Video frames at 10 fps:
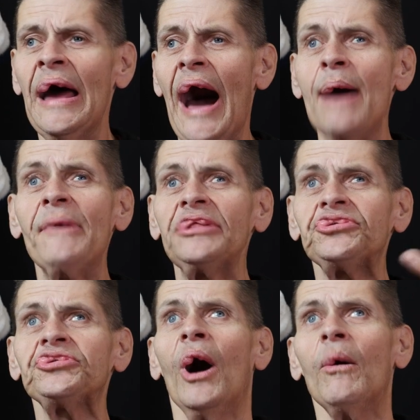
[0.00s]
I met
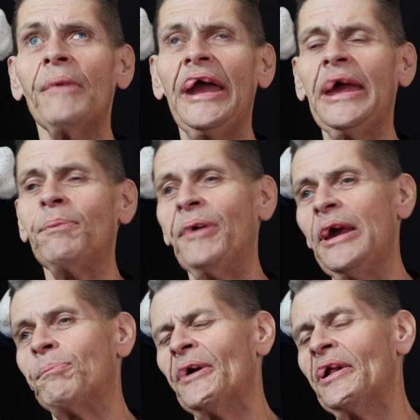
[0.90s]
so many
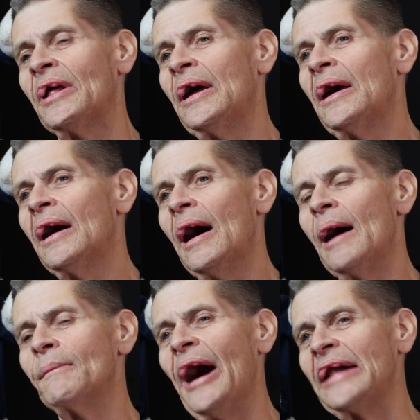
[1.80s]
people
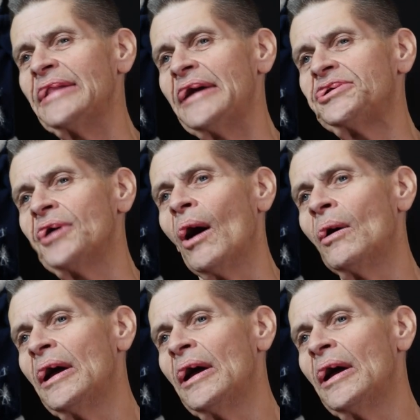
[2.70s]
on that show.